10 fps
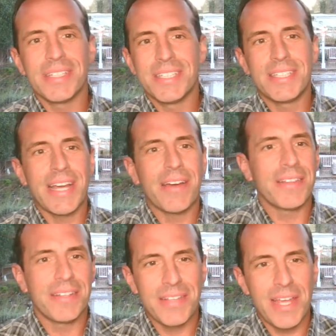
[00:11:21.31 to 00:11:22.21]
to sit down
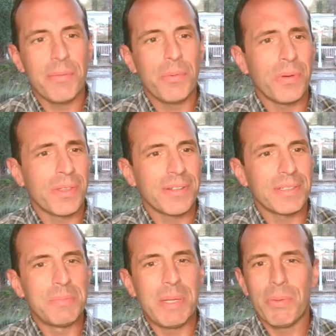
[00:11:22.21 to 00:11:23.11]
at the table with all
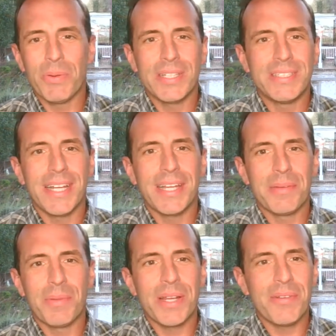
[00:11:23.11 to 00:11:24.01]
these people I'd
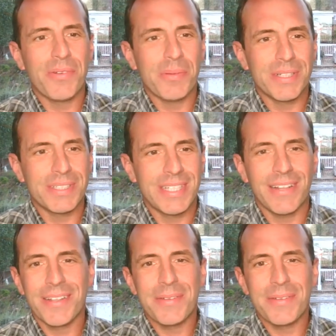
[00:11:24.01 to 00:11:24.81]
taken money from and telling